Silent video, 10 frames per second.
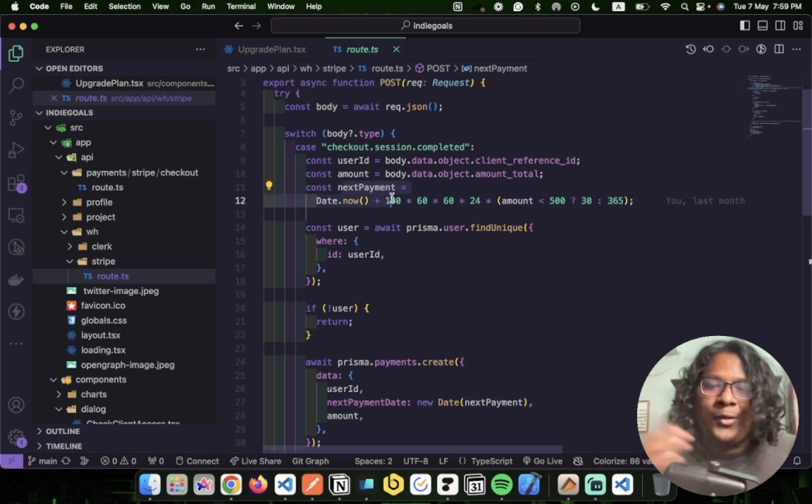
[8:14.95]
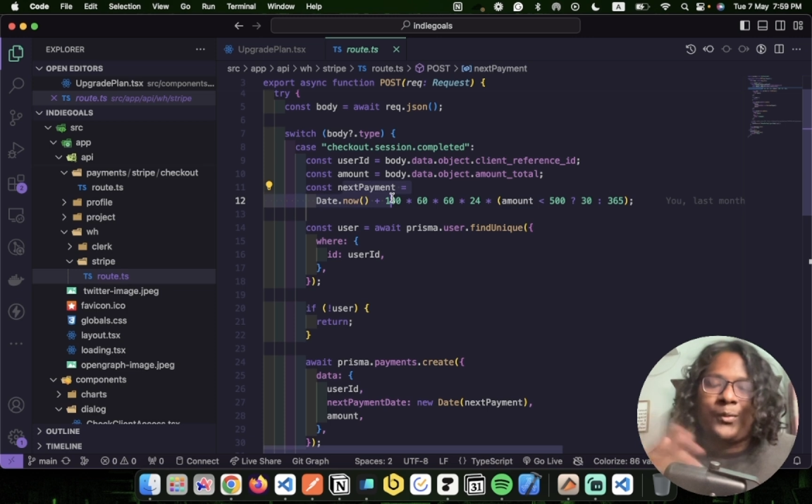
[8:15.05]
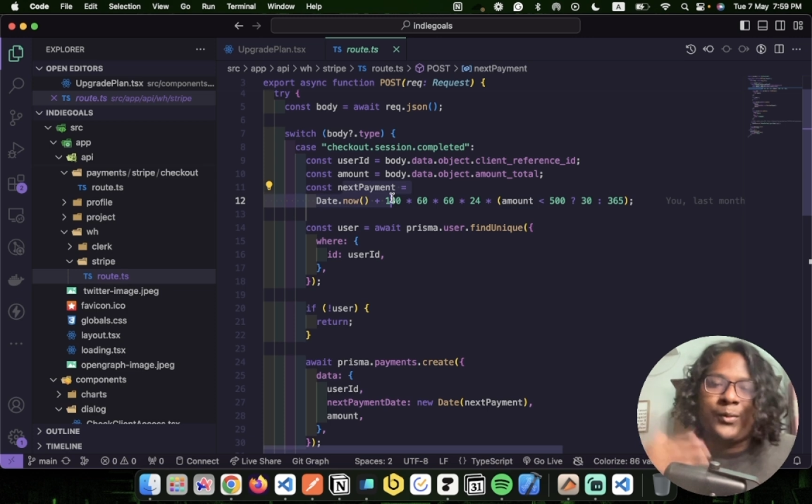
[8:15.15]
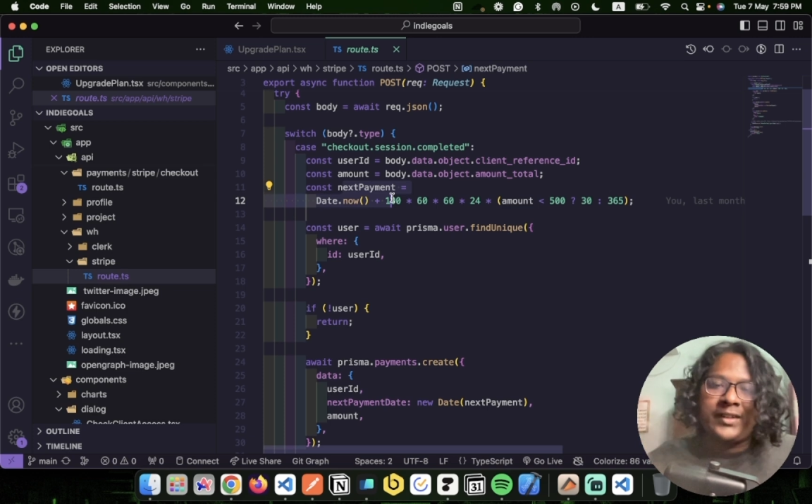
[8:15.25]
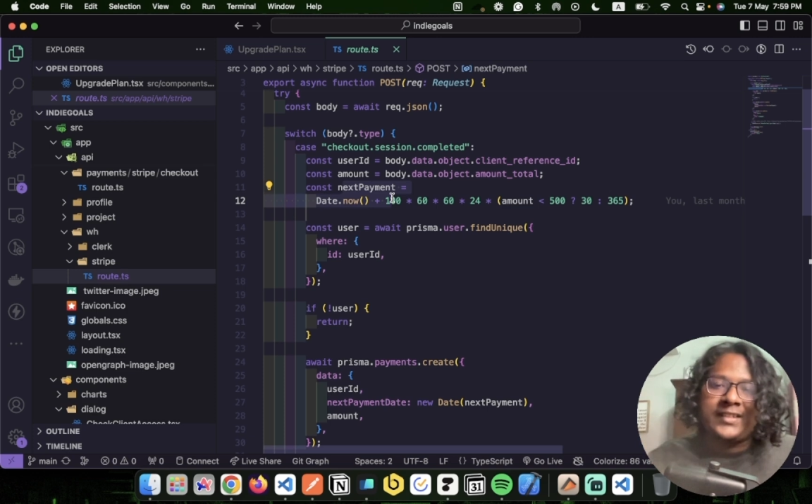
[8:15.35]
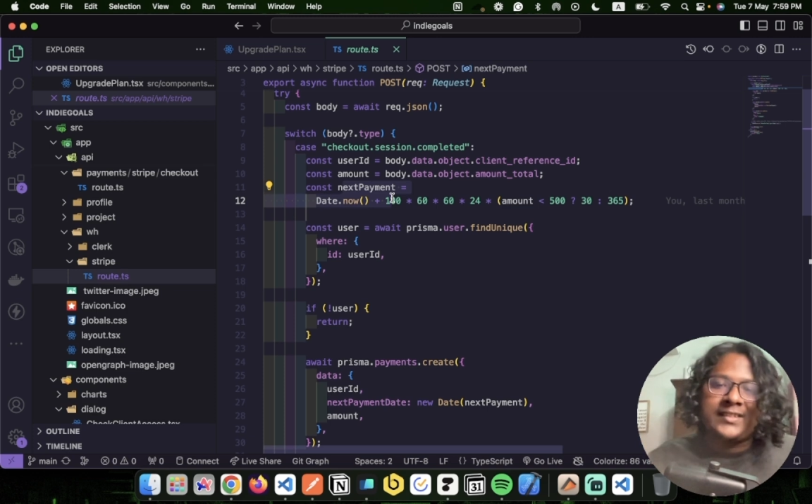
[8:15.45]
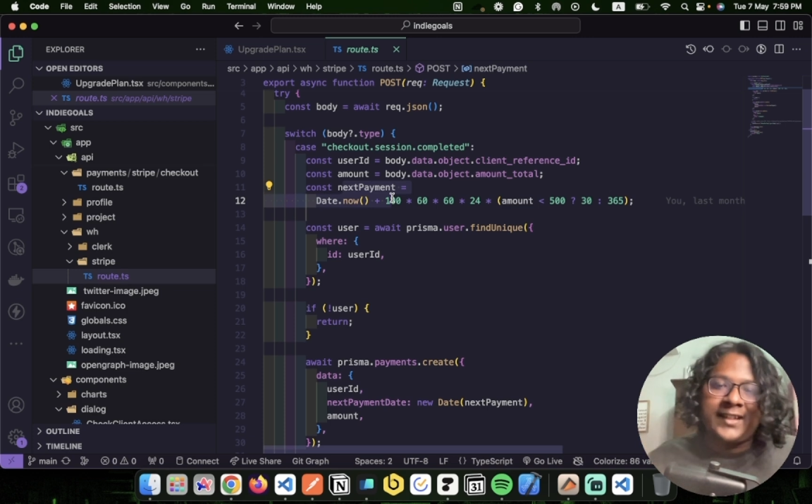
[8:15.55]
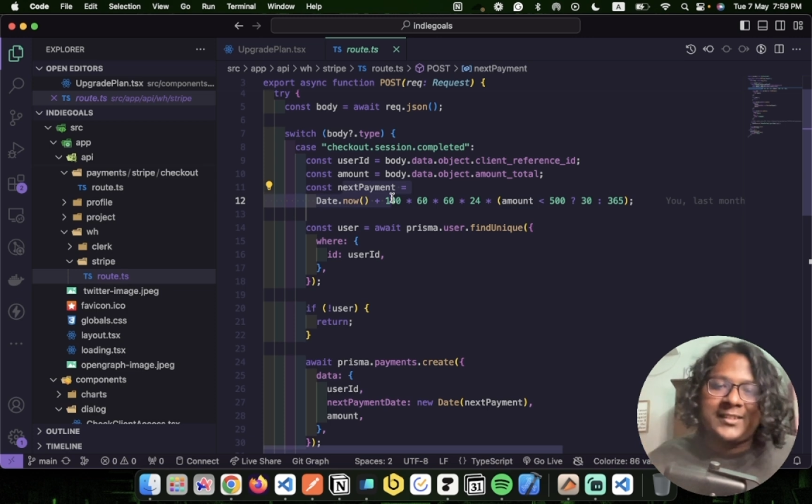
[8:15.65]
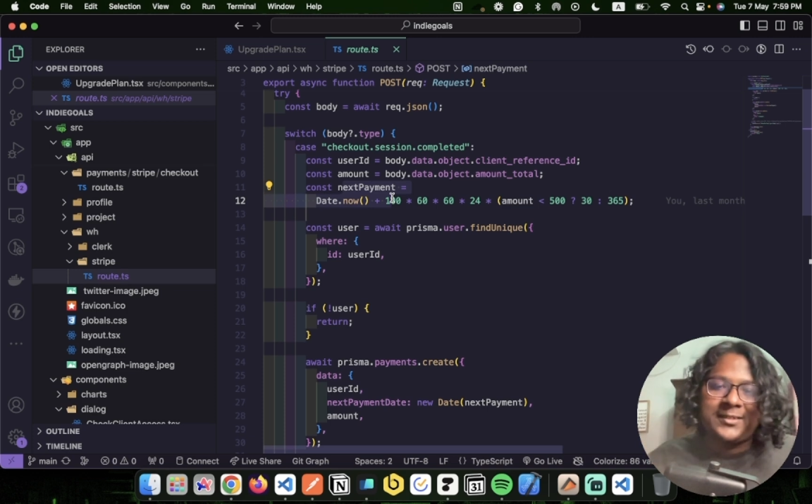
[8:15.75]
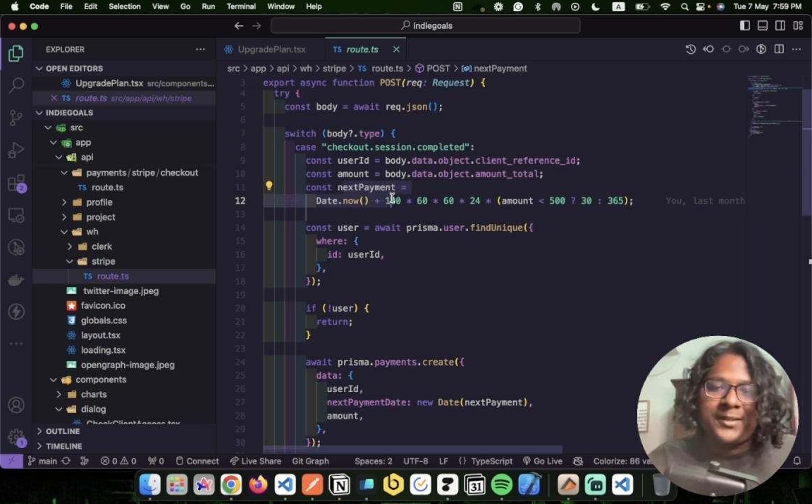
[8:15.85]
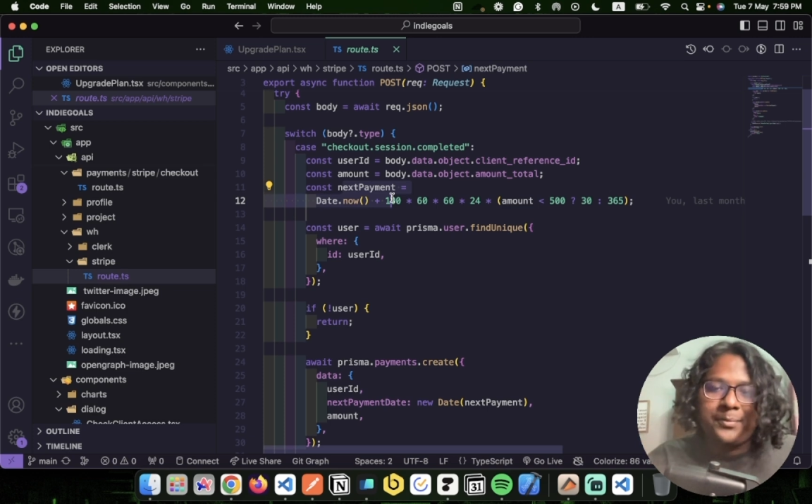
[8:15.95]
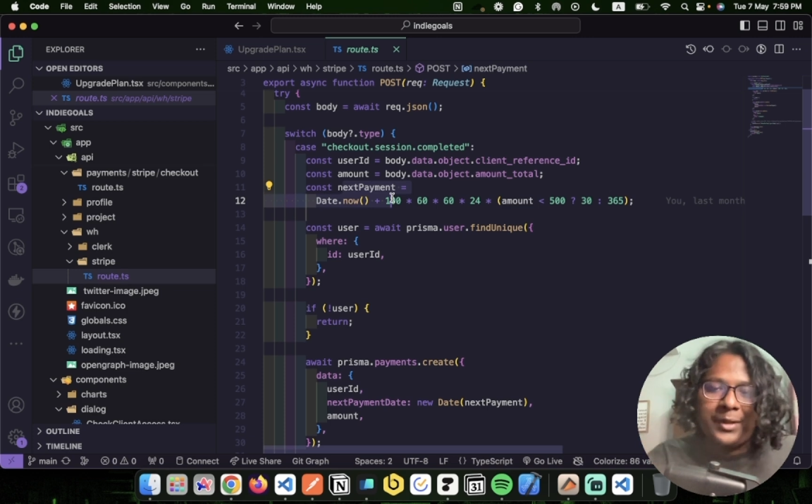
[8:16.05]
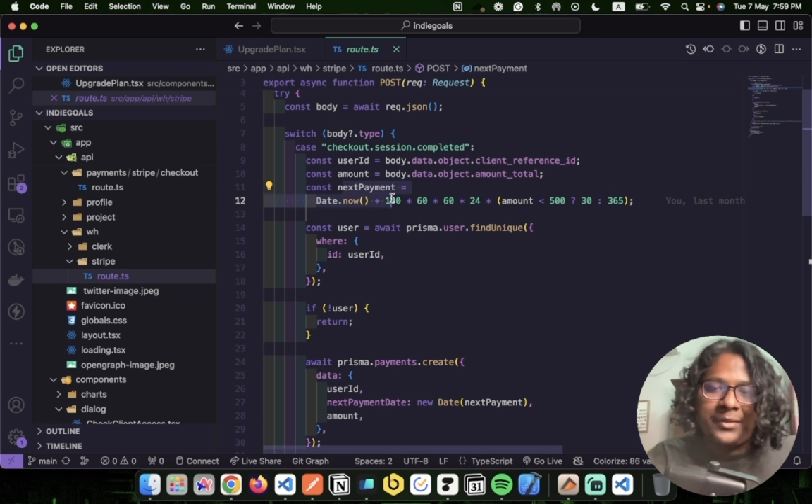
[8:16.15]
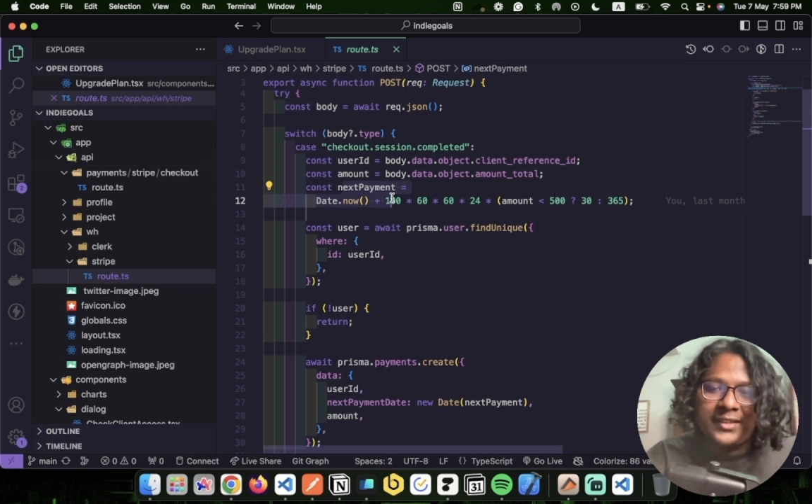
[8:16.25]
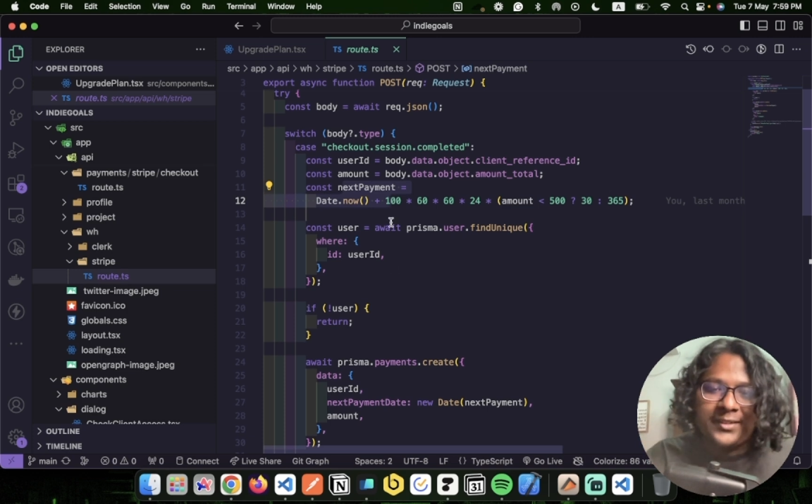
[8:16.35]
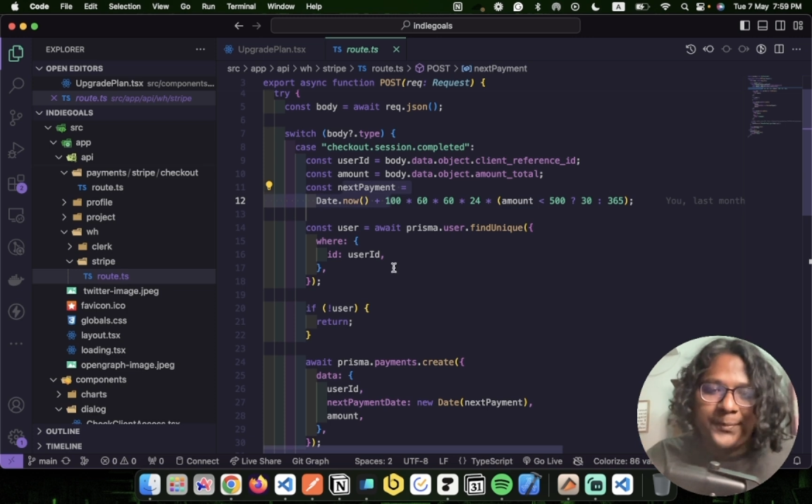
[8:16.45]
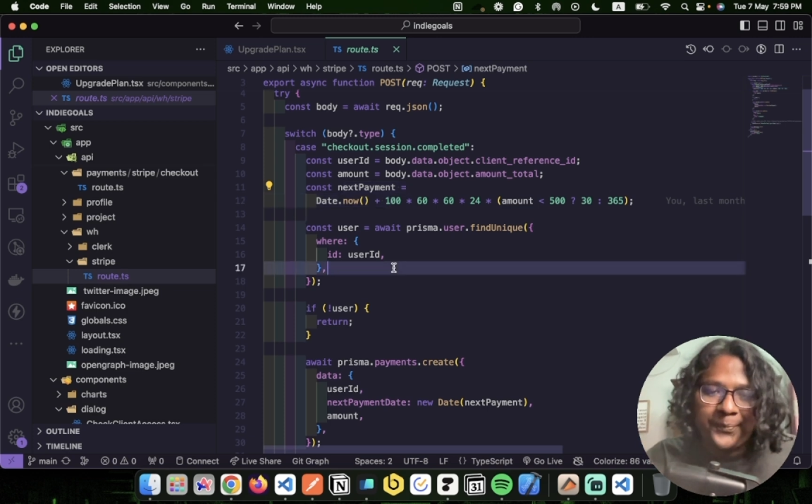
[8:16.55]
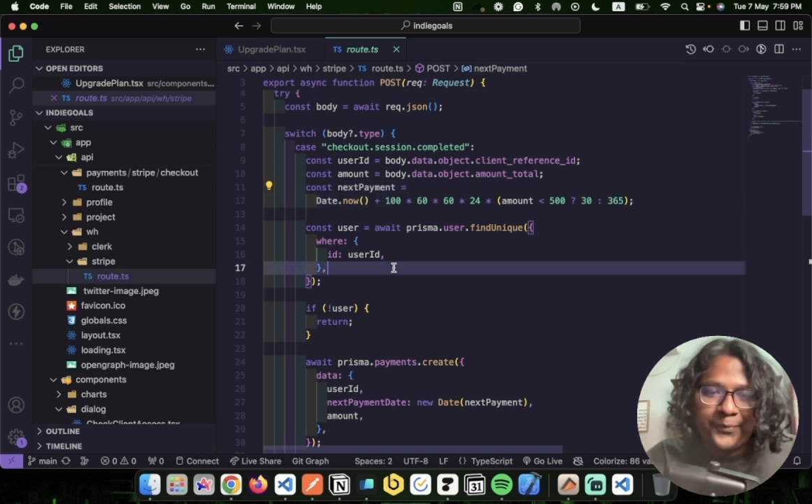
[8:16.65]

when his next payment is.